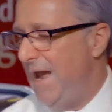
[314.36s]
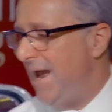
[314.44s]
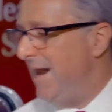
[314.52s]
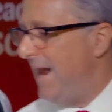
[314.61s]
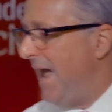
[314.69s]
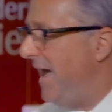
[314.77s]

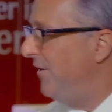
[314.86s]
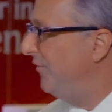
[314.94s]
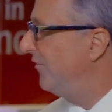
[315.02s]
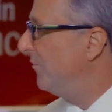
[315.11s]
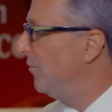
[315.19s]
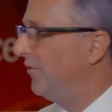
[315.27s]
And
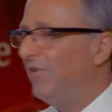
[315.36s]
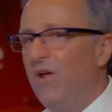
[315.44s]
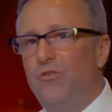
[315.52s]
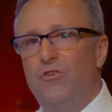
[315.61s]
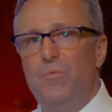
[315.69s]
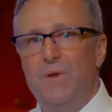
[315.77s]
as
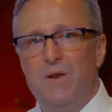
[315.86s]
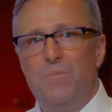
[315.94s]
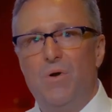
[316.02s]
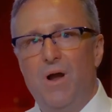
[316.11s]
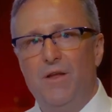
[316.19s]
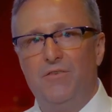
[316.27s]
results are being
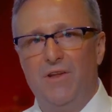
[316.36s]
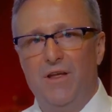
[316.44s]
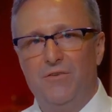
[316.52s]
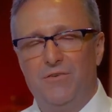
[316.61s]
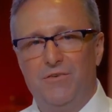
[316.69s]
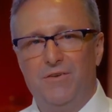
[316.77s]

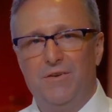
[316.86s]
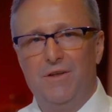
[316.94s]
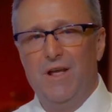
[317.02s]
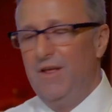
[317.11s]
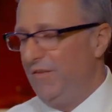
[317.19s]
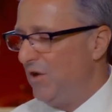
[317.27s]
processed,
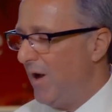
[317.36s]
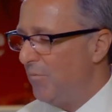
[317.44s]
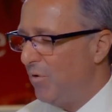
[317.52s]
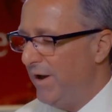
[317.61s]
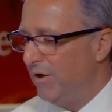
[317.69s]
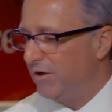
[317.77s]
the
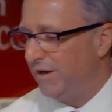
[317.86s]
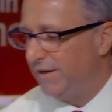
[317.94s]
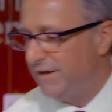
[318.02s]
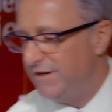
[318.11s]
operator can